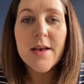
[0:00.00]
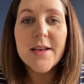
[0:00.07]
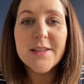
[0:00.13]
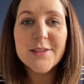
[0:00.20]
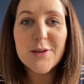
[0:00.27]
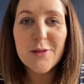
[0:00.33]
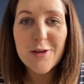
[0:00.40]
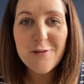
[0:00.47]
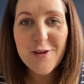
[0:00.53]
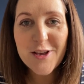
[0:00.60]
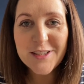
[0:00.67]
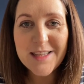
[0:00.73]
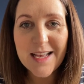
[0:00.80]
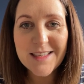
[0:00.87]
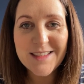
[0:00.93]
So the
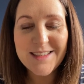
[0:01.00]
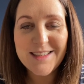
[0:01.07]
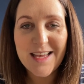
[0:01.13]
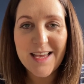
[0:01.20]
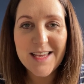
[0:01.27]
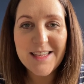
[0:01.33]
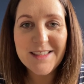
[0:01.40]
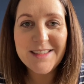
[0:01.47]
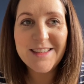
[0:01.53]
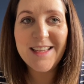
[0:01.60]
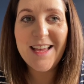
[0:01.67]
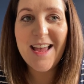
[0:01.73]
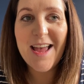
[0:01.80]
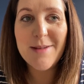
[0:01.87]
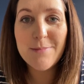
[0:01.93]
first exercise,
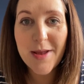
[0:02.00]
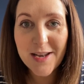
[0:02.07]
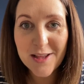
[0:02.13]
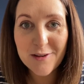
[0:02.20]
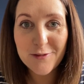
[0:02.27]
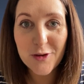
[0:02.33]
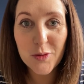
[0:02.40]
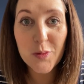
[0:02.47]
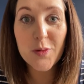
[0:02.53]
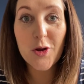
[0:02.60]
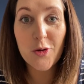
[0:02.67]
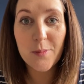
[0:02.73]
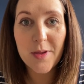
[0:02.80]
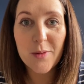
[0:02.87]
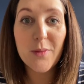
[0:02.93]
and many of you who
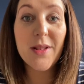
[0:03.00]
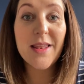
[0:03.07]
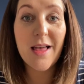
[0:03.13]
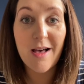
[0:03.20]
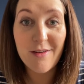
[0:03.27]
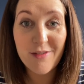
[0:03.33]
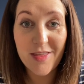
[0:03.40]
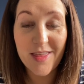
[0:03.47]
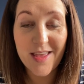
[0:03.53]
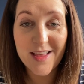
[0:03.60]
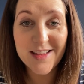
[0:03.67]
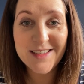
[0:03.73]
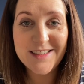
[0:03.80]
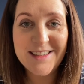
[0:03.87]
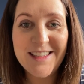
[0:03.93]
know me will laugh at
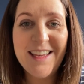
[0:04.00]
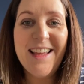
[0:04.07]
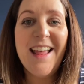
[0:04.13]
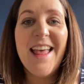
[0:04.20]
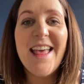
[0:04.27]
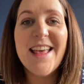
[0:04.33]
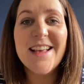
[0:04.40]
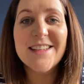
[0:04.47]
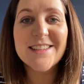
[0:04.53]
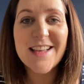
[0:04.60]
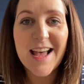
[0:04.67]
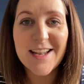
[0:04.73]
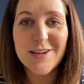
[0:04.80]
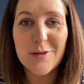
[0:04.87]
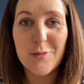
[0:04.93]
this, is
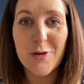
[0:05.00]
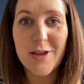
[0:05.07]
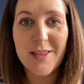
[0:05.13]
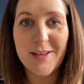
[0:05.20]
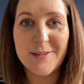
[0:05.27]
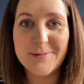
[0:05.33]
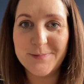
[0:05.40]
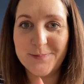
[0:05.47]
candle breathing.